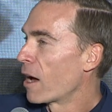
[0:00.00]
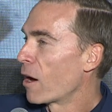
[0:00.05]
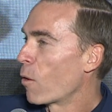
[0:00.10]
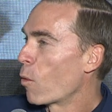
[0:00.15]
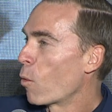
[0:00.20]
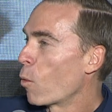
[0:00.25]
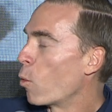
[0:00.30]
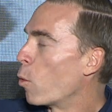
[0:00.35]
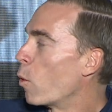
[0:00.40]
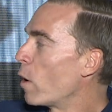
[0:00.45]

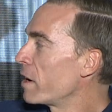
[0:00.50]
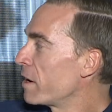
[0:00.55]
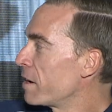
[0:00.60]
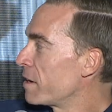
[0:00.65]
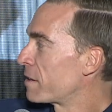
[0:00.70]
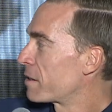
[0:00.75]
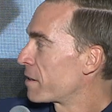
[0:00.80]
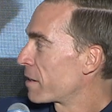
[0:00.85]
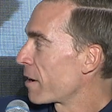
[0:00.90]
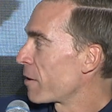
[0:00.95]
What
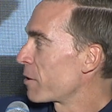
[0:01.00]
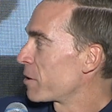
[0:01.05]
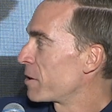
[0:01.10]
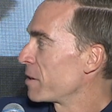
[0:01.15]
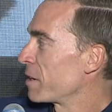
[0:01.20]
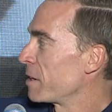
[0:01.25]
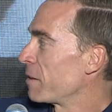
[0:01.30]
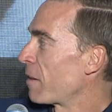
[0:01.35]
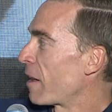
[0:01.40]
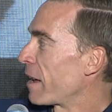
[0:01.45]
is
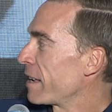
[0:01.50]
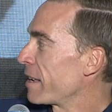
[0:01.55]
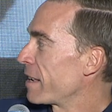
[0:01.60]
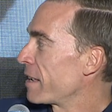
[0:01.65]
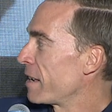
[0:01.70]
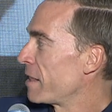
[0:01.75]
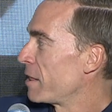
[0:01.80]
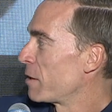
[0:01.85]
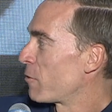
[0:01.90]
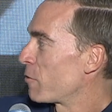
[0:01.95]
scarcity like
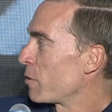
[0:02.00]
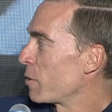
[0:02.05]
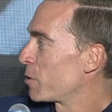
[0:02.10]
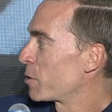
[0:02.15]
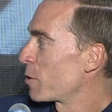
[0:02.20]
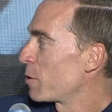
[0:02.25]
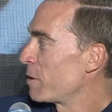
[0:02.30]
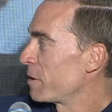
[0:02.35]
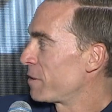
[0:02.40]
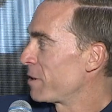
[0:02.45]
in the
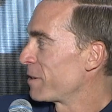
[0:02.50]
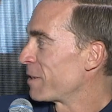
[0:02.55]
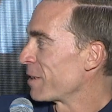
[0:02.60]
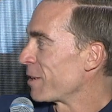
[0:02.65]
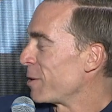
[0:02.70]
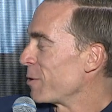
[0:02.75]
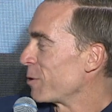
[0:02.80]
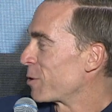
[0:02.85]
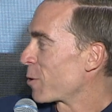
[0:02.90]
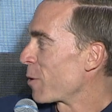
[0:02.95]
future? This is a
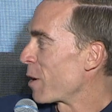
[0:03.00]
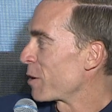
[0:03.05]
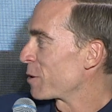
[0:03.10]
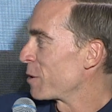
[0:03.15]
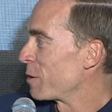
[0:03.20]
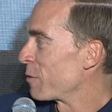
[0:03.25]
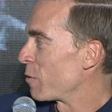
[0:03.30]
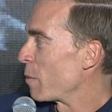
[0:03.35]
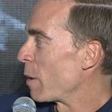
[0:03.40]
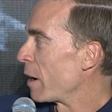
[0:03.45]
huge question
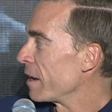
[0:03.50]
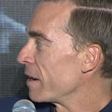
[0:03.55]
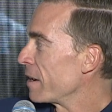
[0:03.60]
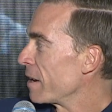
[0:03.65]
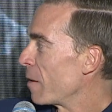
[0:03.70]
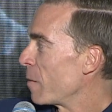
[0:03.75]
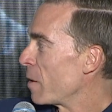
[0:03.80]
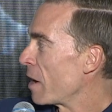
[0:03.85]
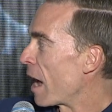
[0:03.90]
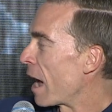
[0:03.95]
of mine.
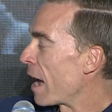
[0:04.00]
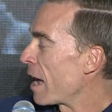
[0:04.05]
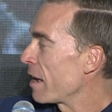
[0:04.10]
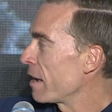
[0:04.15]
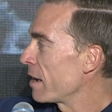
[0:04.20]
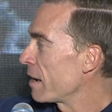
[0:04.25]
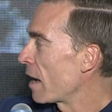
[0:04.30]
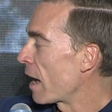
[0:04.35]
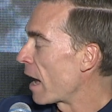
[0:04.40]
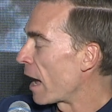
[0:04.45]
I mean,
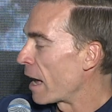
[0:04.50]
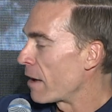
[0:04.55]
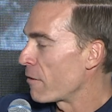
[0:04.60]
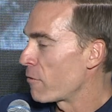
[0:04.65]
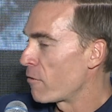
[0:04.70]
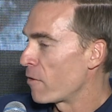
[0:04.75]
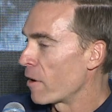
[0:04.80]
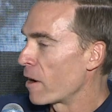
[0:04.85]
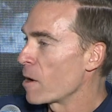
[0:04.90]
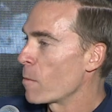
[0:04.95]
I
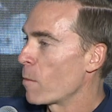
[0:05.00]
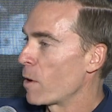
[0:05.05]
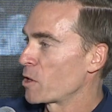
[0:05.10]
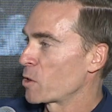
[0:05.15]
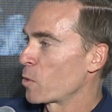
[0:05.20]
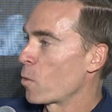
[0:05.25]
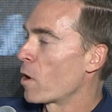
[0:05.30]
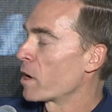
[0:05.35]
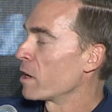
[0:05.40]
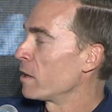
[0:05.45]
very much
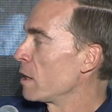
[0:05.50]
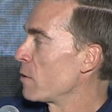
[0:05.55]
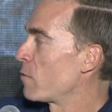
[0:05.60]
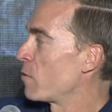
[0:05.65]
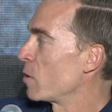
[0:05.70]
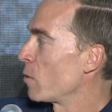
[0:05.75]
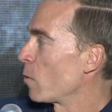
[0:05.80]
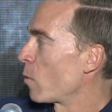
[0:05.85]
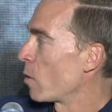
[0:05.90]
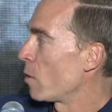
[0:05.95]
want to live
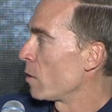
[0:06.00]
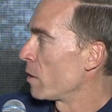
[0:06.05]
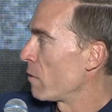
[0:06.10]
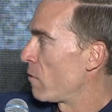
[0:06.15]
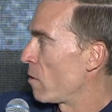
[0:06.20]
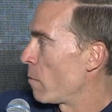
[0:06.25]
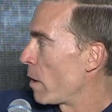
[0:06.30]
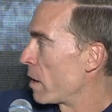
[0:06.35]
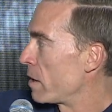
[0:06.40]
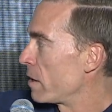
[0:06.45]
in a world of
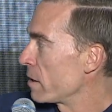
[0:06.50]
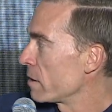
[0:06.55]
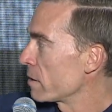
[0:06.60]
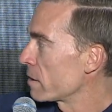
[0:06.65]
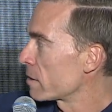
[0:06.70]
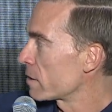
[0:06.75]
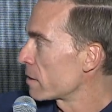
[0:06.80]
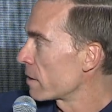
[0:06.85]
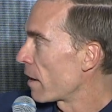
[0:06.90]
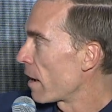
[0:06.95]

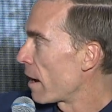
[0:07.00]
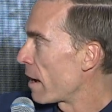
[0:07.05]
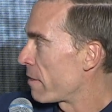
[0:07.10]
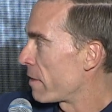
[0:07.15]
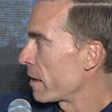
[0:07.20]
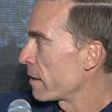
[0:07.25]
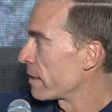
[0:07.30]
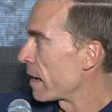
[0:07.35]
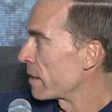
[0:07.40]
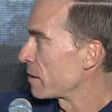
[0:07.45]
abundance. I
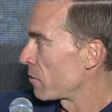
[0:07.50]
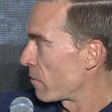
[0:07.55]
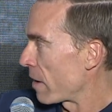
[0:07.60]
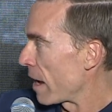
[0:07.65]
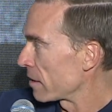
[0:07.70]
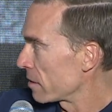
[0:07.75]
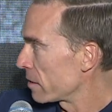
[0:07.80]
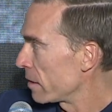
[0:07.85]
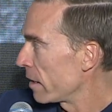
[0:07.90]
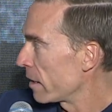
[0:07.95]
think that's
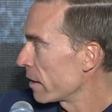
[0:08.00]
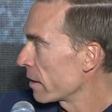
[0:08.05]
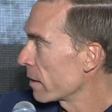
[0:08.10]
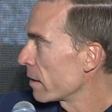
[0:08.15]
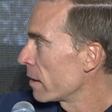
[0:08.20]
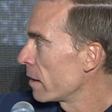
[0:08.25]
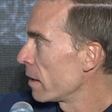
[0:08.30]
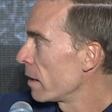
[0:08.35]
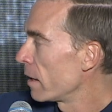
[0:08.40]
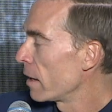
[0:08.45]
fascinating.
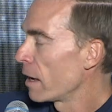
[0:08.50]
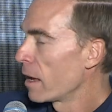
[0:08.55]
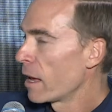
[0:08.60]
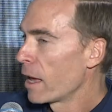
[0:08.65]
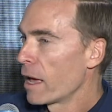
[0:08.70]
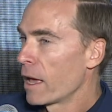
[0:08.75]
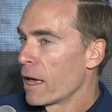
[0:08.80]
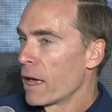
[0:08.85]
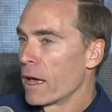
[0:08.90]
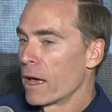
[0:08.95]

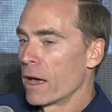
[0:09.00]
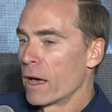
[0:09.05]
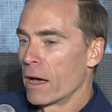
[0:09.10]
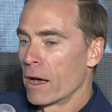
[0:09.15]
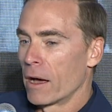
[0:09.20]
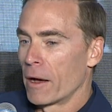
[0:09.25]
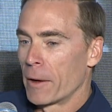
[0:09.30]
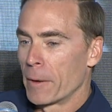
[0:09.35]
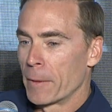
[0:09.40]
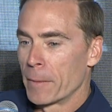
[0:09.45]

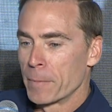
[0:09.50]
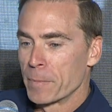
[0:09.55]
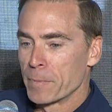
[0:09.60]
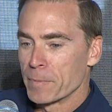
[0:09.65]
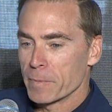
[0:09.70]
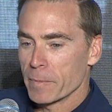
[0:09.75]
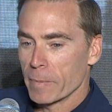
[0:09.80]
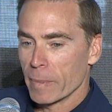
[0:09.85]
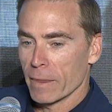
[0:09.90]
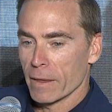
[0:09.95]
I
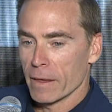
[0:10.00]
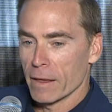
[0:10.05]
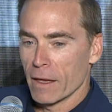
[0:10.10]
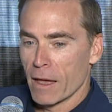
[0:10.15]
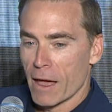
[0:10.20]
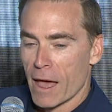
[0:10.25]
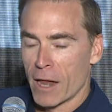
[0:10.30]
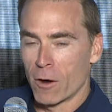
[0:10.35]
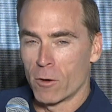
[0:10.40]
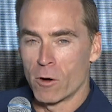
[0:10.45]

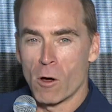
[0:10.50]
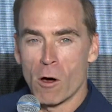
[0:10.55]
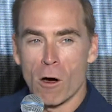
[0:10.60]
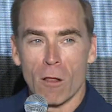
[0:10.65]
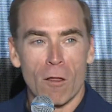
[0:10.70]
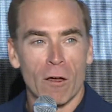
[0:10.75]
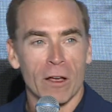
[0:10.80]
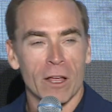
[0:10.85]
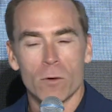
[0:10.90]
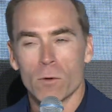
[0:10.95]
don't know how
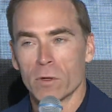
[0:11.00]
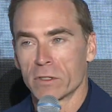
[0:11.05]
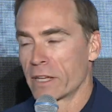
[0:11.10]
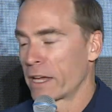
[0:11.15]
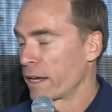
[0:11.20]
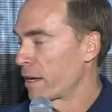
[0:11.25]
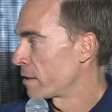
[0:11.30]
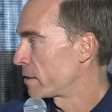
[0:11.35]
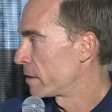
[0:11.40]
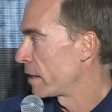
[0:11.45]
long it will
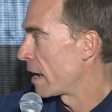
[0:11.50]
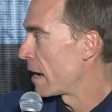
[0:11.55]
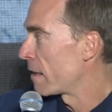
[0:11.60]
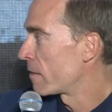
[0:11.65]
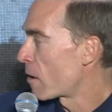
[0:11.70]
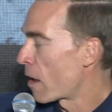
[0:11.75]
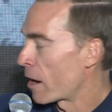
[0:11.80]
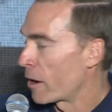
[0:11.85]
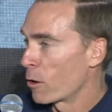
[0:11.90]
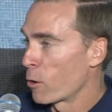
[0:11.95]
take us to get
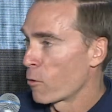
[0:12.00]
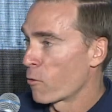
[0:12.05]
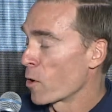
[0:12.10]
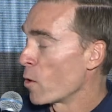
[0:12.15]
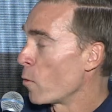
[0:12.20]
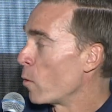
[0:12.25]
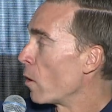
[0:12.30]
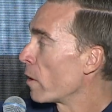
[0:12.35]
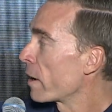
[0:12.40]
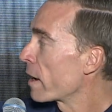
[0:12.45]
there. I don't know if we
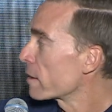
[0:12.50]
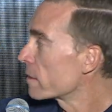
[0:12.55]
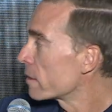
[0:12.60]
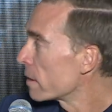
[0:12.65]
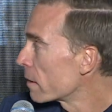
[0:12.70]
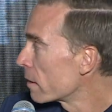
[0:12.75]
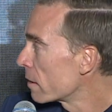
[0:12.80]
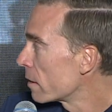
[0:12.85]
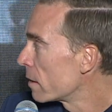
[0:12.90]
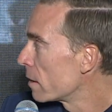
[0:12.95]
will get
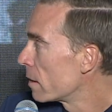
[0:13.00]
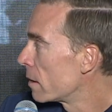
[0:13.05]
there.